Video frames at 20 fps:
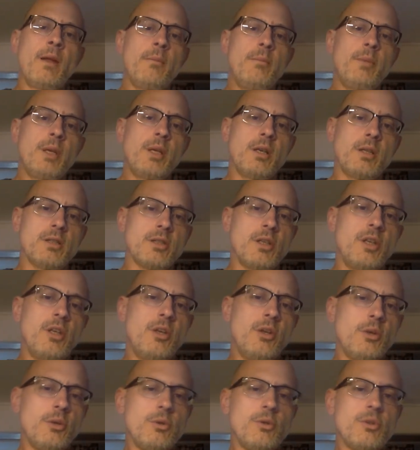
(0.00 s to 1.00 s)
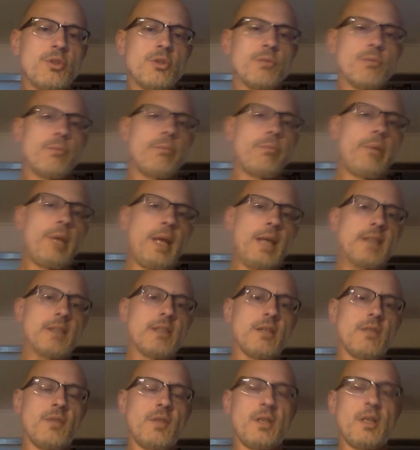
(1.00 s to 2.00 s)
because a huge base
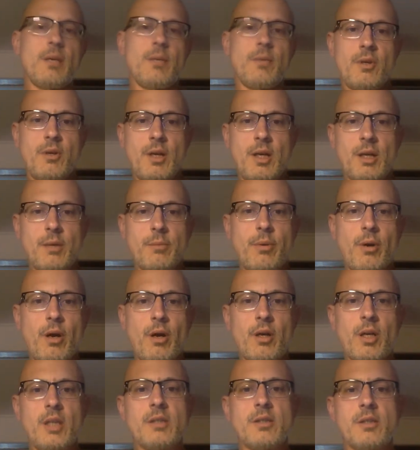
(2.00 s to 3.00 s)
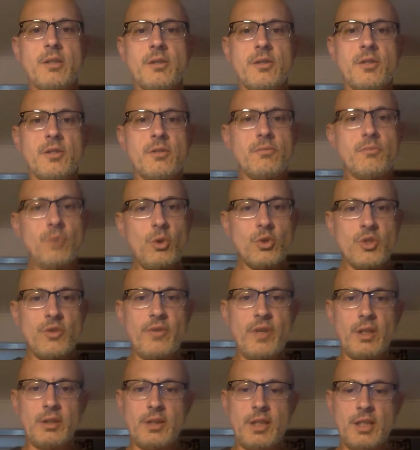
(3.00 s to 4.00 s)
of the Democratic Party since
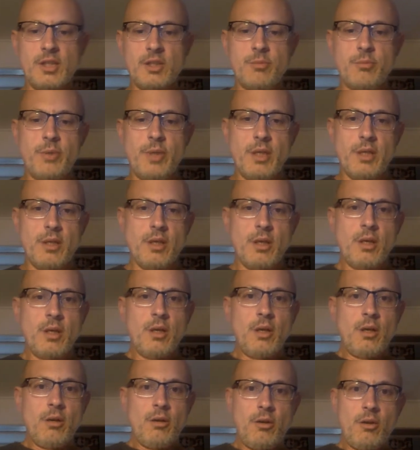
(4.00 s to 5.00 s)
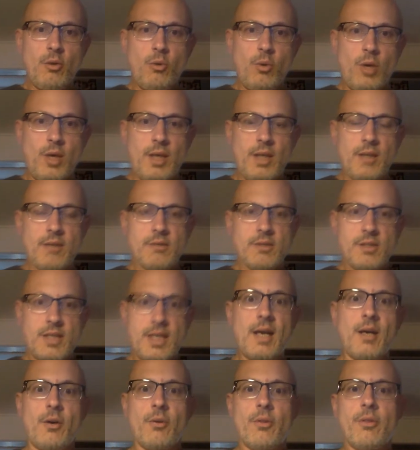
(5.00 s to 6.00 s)
Roosevelt has been the white
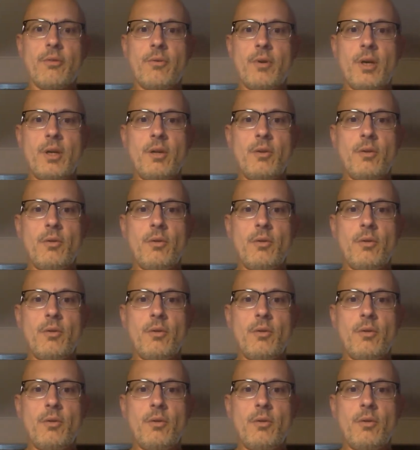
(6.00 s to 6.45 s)
South, right?